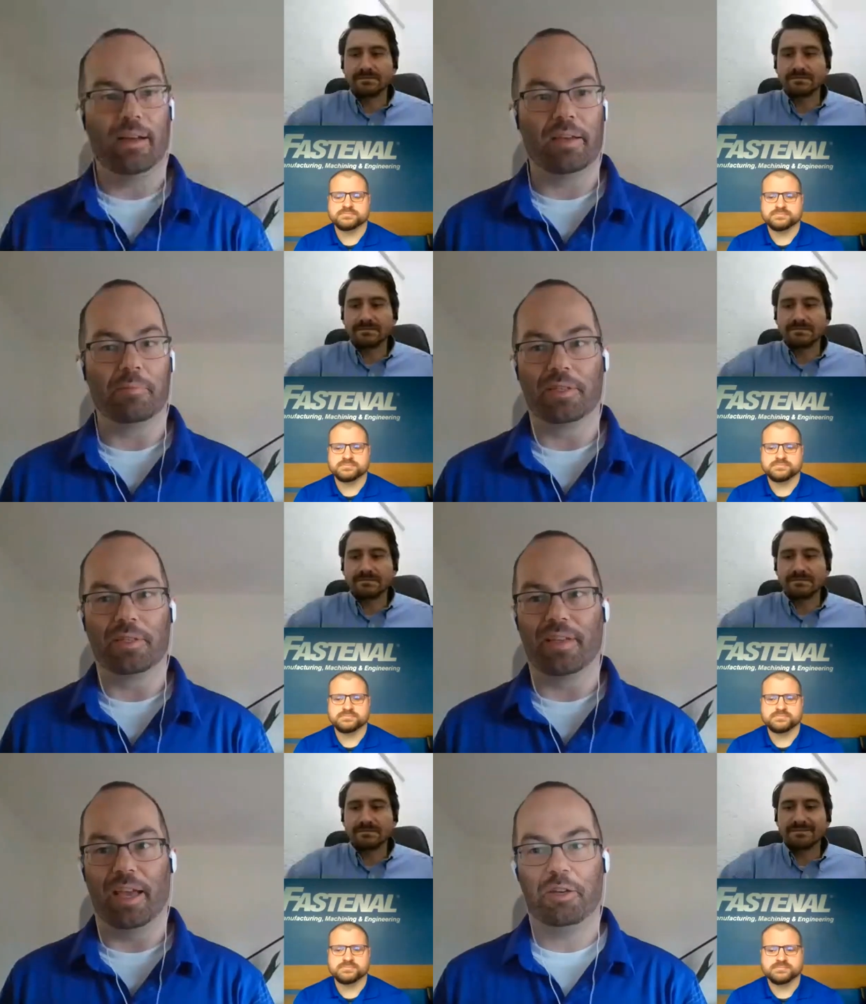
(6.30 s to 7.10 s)
Speaker 1: I am
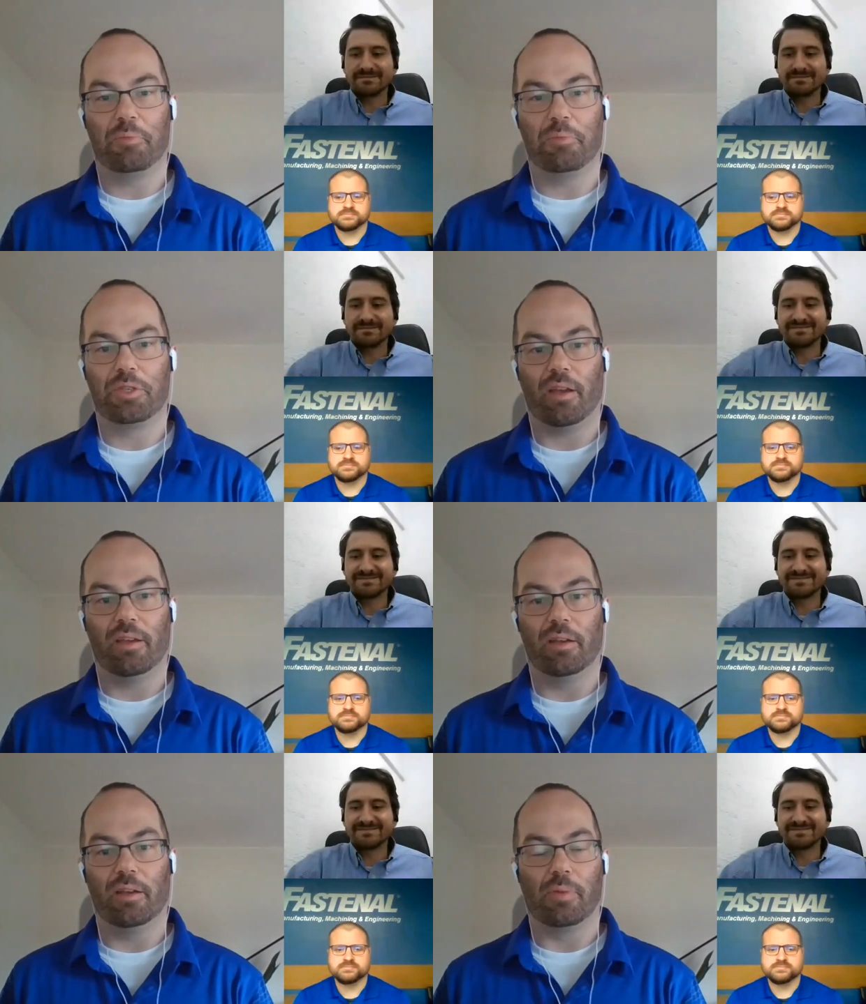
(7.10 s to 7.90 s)
excited to be
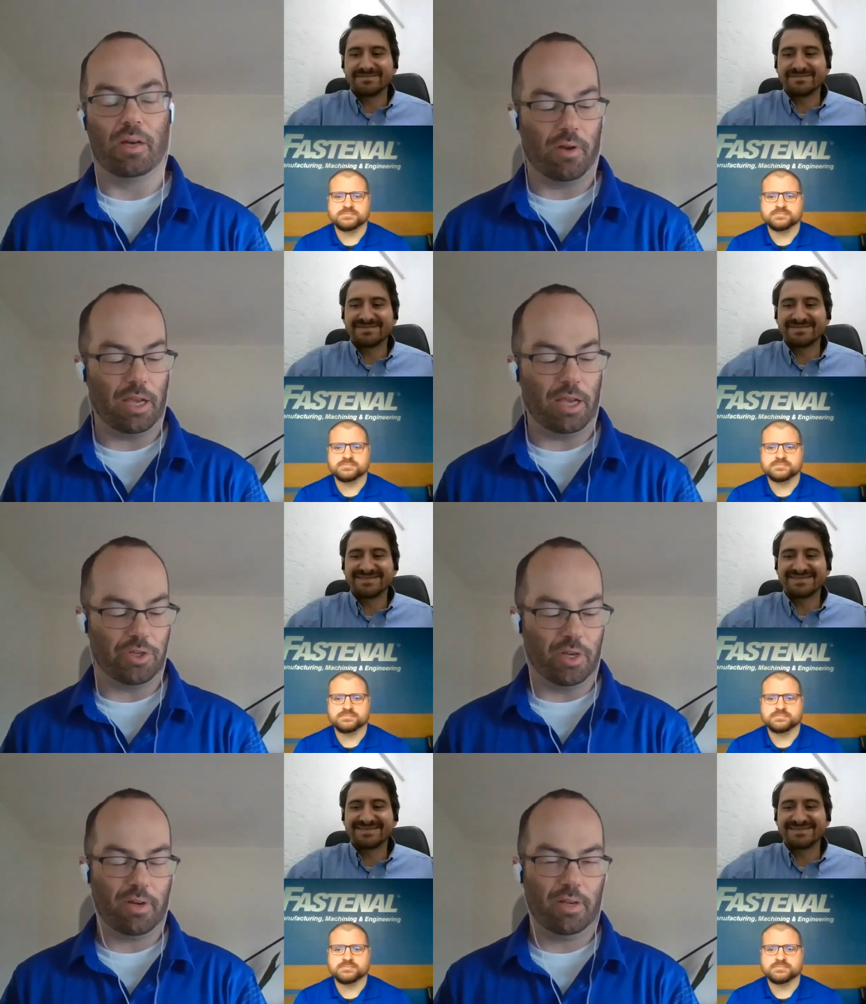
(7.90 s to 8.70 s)
talking about
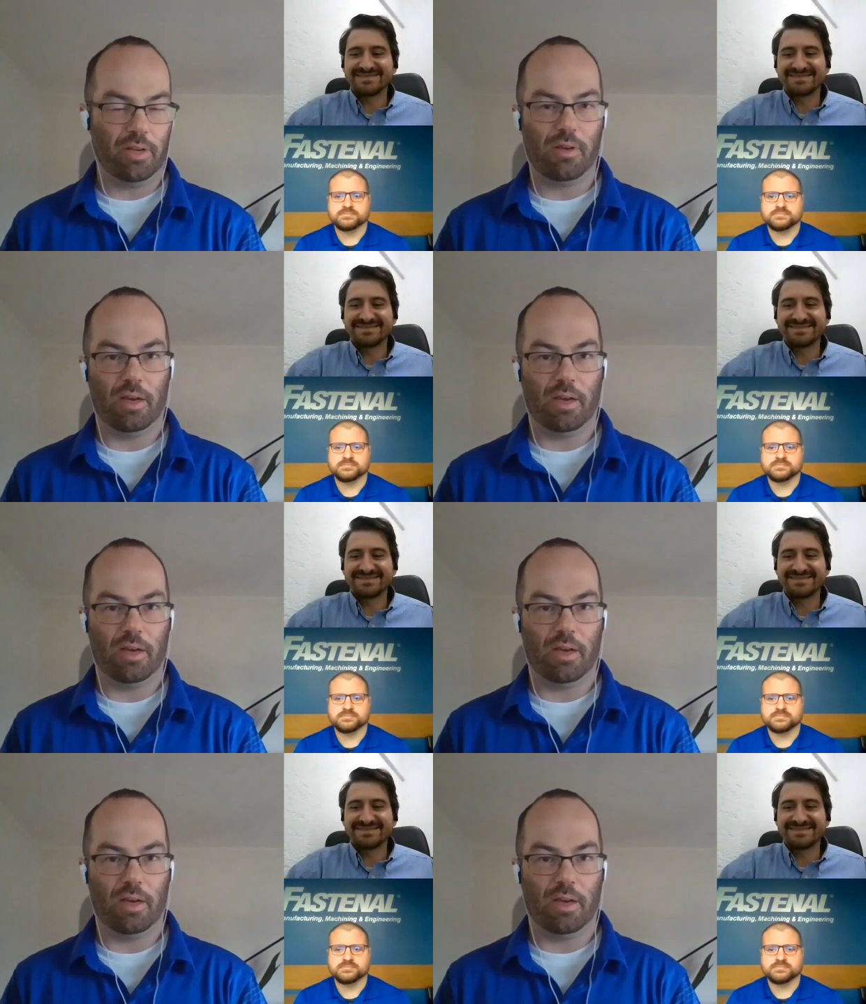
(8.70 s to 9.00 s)
engineering.